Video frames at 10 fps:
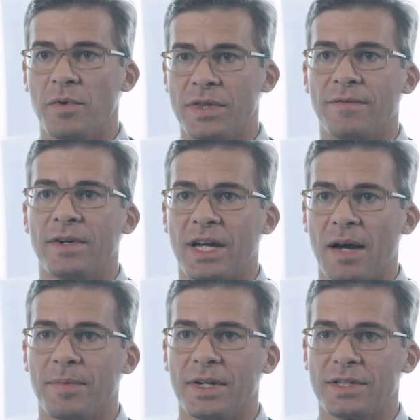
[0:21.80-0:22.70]
with different
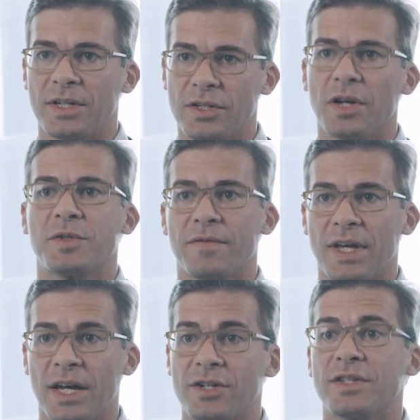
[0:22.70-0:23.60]
companies in terms
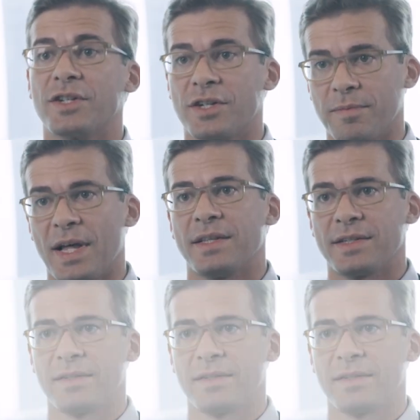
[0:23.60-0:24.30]
of their transition plans.